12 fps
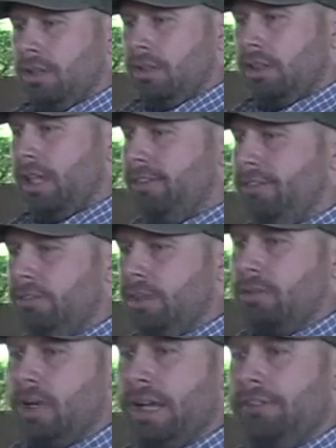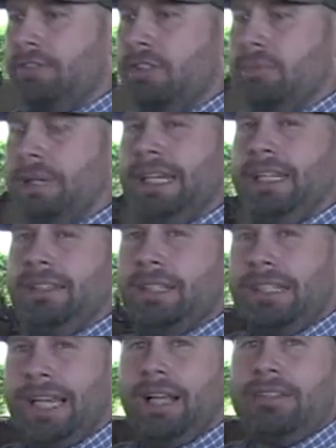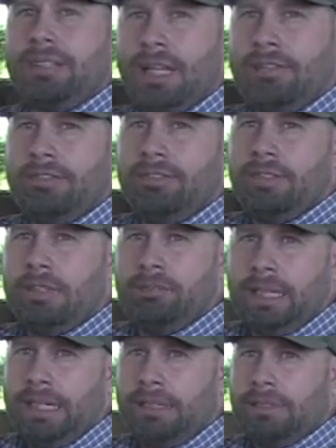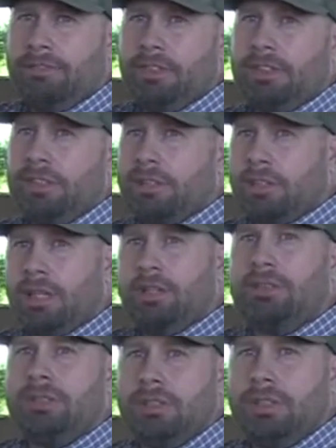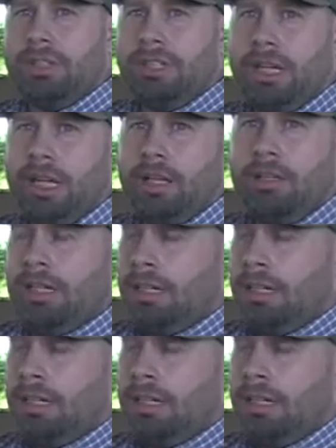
left foot, right foot, meaning the cow side foot, meaning the foot that's closest to the cow.